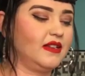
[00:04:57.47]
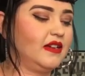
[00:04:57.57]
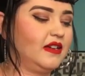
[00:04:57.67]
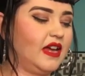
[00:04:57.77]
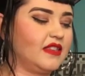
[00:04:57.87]

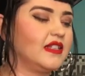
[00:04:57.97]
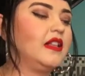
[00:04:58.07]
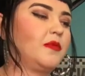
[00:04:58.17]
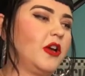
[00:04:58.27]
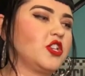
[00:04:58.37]
At
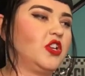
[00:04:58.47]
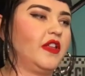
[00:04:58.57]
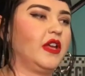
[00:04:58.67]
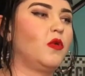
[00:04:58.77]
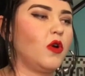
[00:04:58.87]
Celebration,
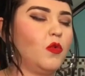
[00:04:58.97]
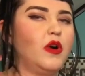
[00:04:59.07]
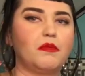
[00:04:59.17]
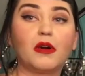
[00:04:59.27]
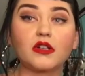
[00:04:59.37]
I wore
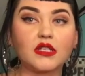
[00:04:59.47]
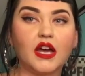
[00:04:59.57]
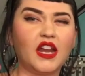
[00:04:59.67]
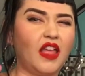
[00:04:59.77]
1 per side,